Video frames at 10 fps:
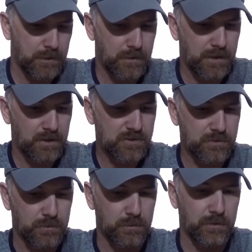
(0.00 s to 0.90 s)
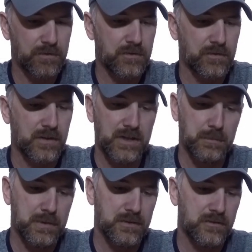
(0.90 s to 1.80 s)
International. This is the
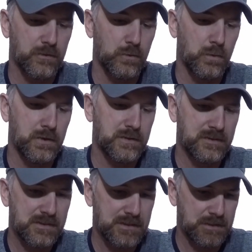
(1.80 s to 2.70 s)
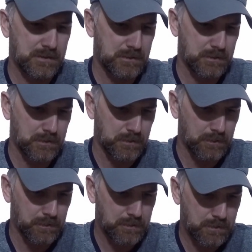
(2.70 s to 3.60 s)
Pencil one
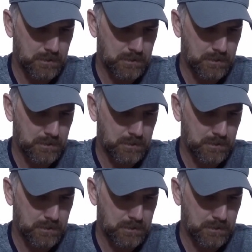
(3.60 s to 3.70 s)
ten